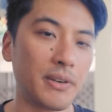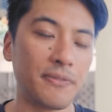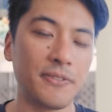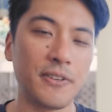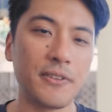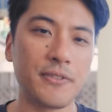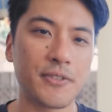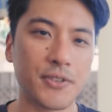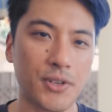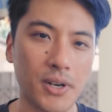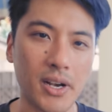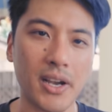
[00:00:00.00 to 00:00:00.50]
But if
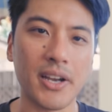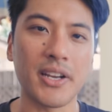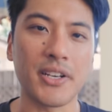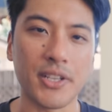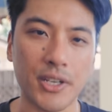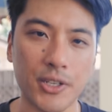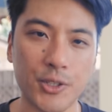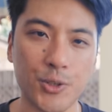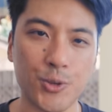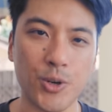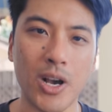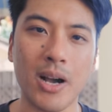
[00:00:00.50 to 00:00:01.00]
you
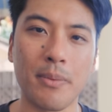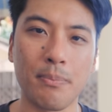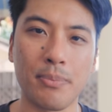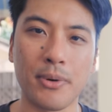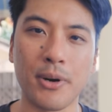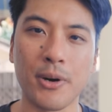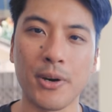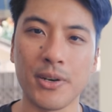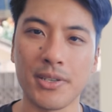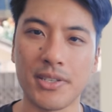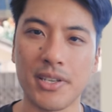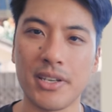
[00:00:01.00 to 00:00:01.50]
tried drop
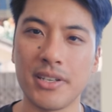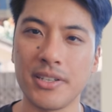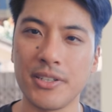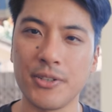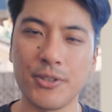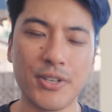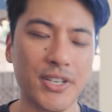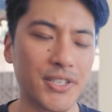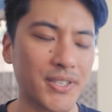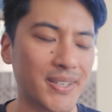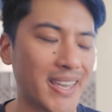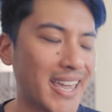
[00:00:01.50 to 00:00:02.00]
bars and
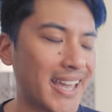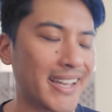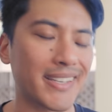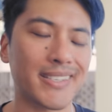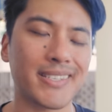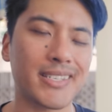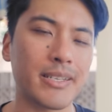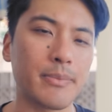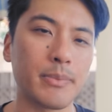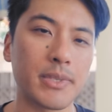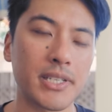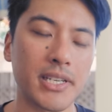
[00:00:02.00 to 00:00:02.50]
you just can't
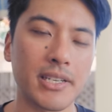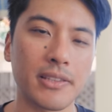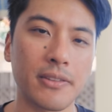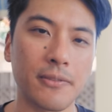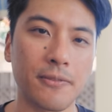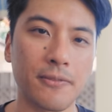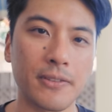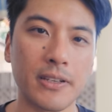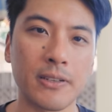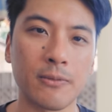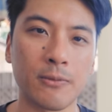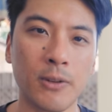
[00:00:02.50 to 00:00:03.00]
seem to get the
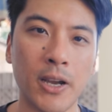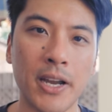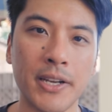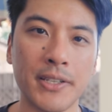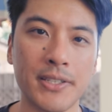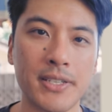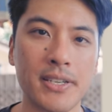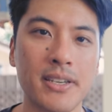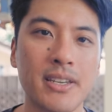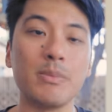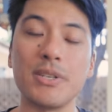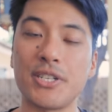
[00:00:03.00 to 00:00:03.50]
fit
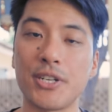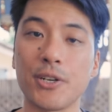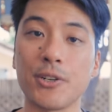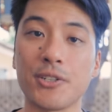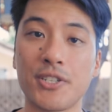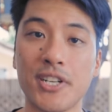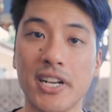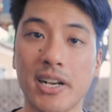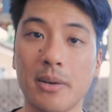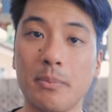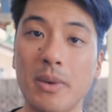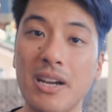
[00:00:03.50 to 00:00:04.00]
right, be sure
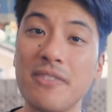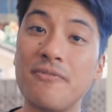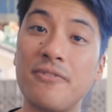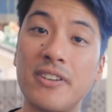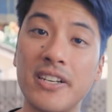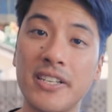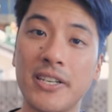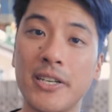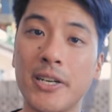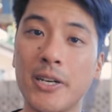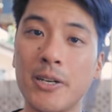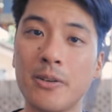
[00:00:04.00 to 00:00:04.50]
to check out my
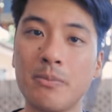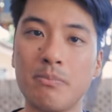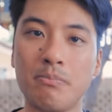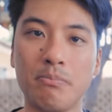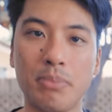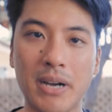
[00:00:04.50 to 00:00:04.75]
video,